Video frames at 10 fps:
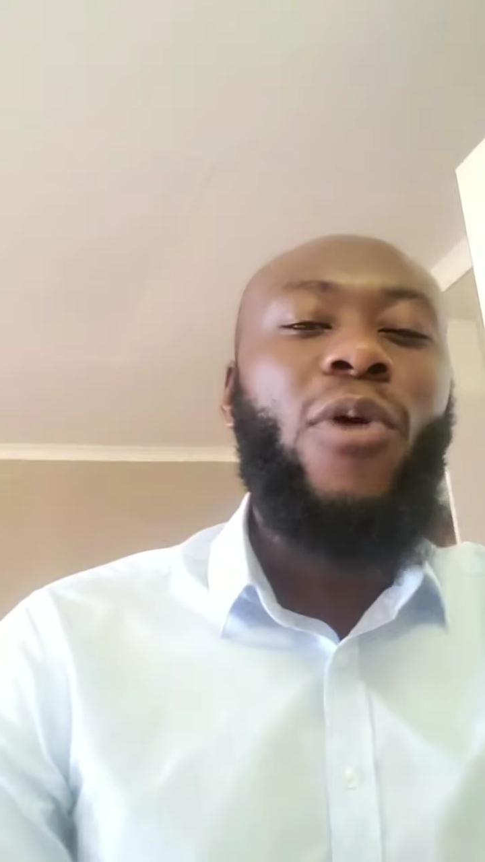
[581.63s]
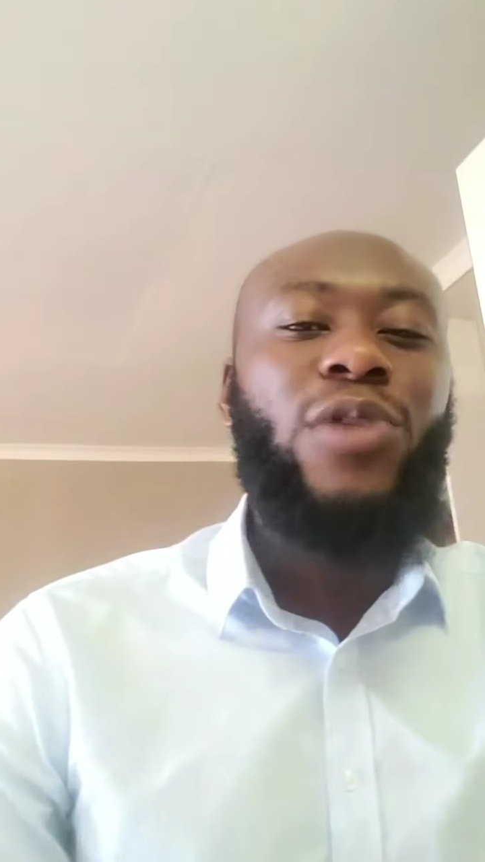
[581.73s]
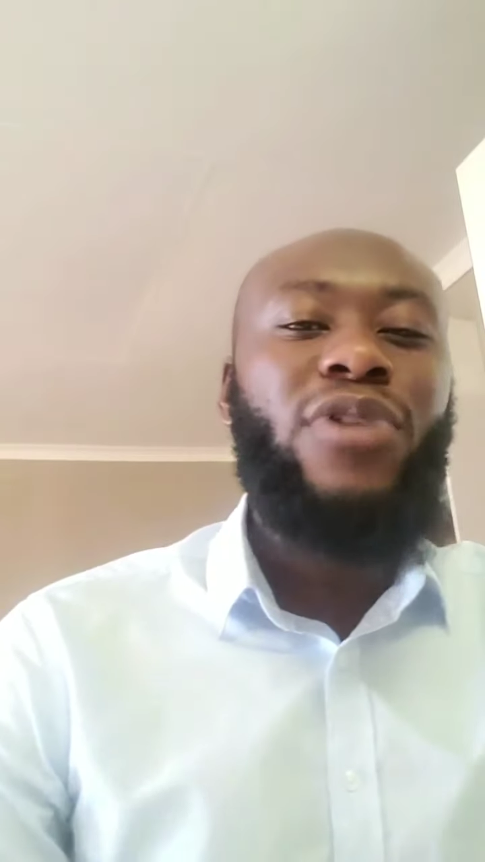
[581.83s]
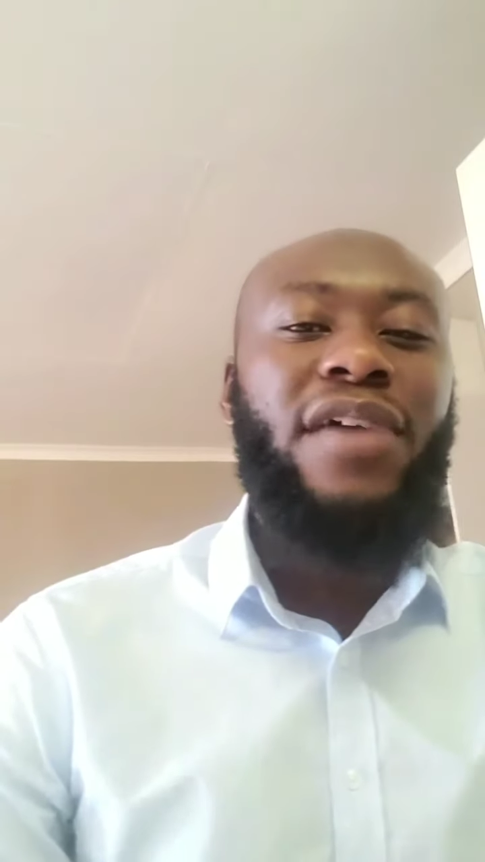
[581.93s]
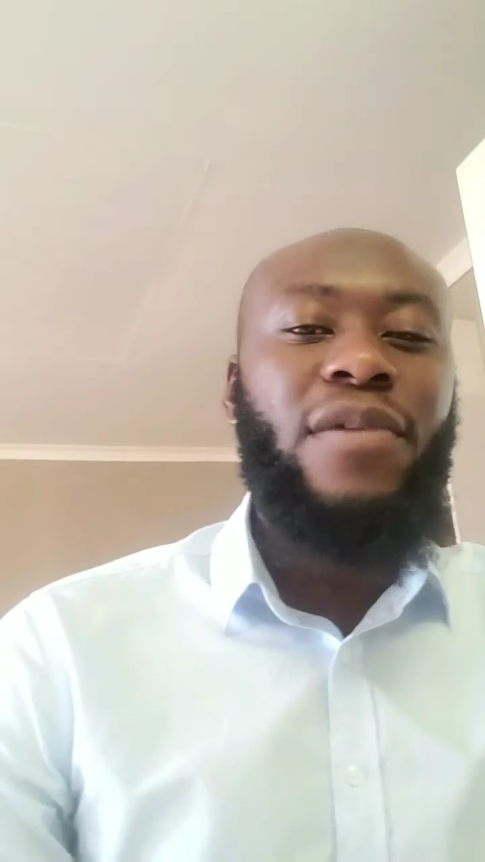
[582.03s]

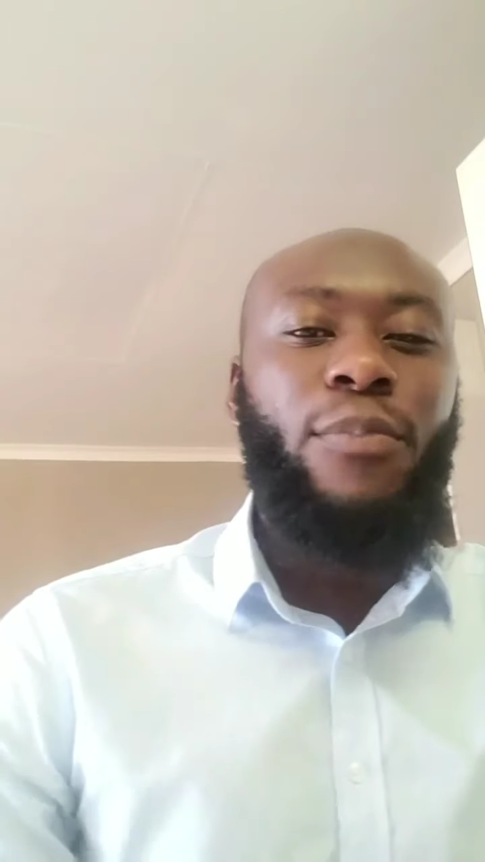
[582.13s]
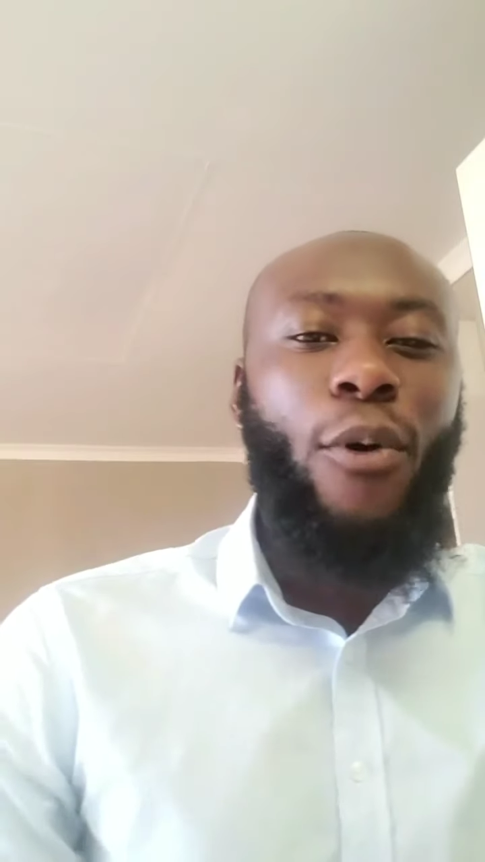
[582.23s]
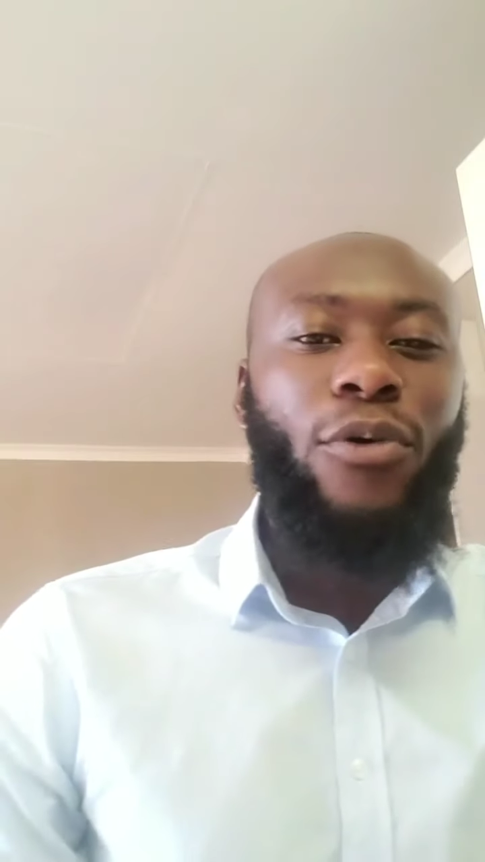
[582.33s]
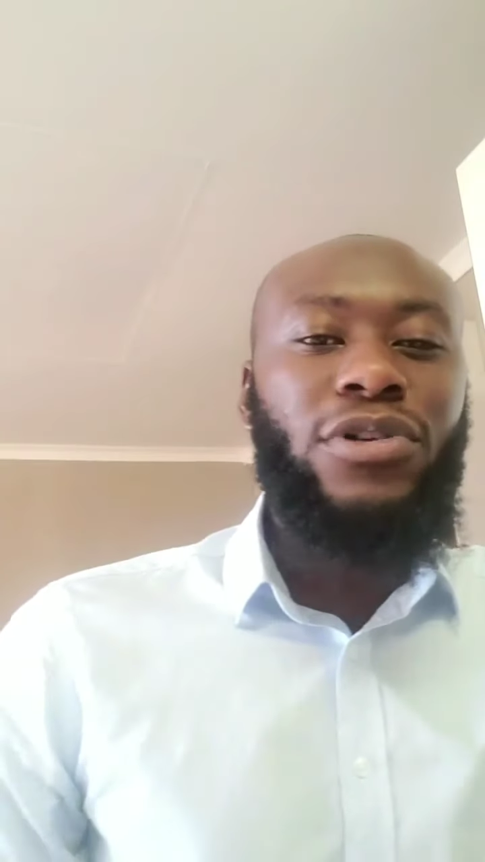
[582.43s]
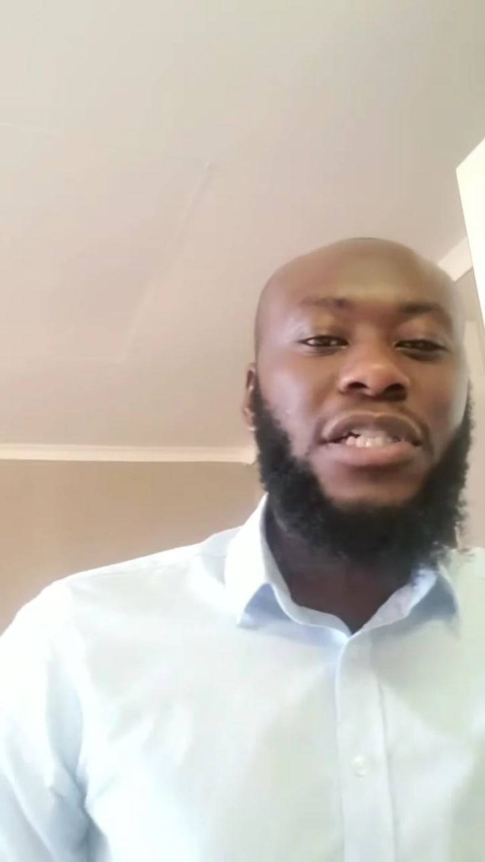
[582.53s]
when we have a
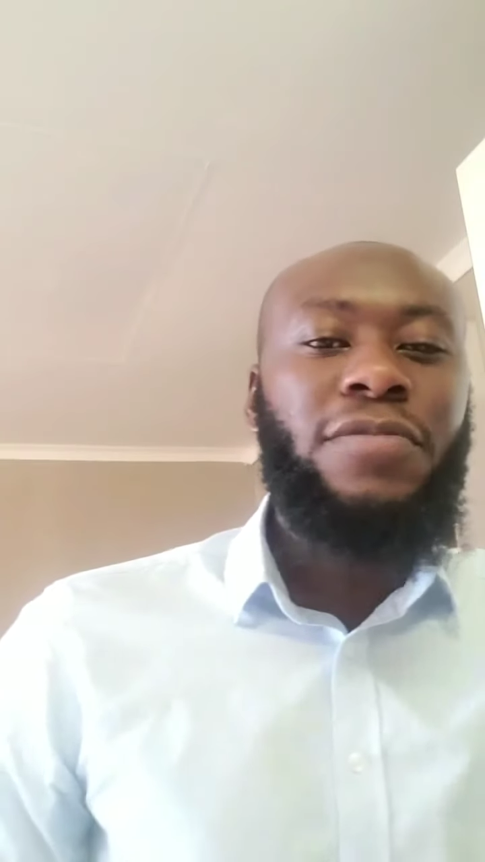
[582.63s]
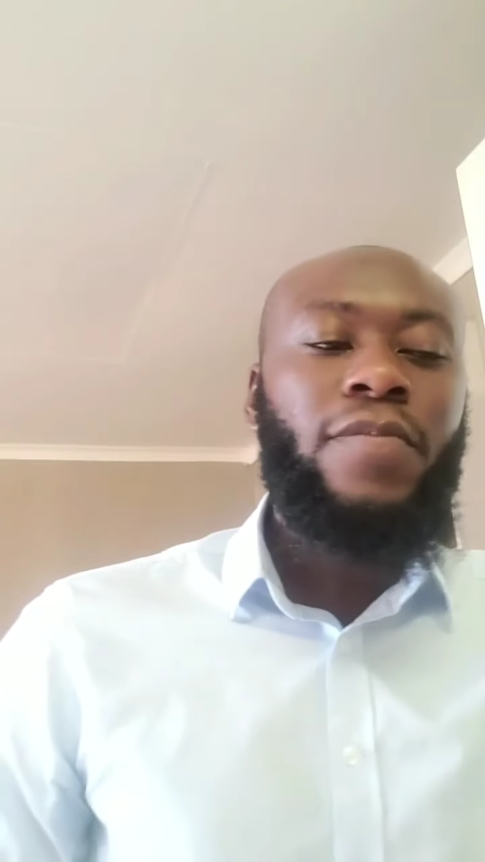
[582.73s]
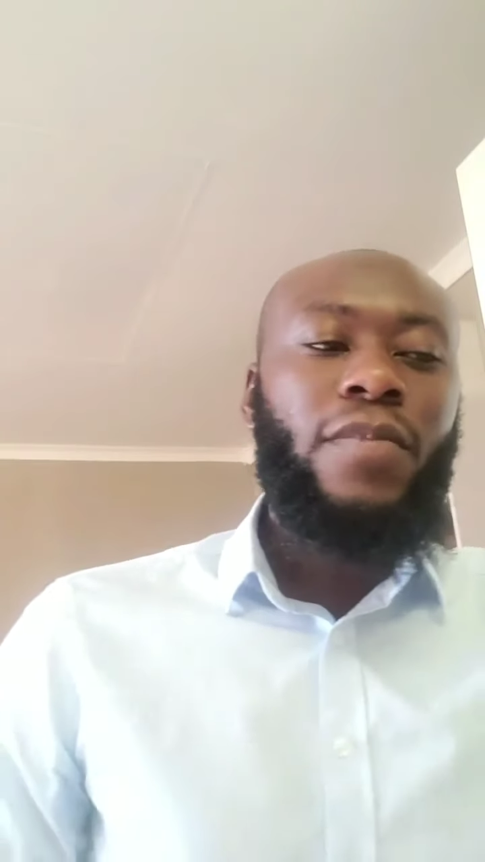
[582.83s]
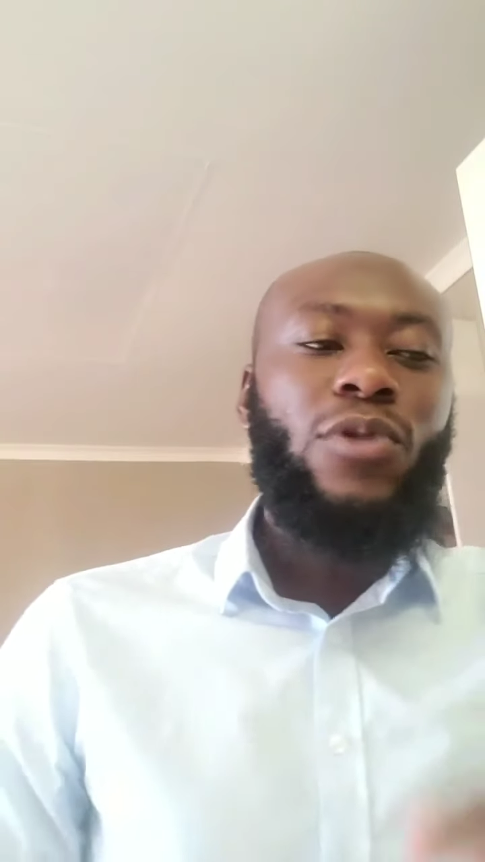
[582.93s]
pause,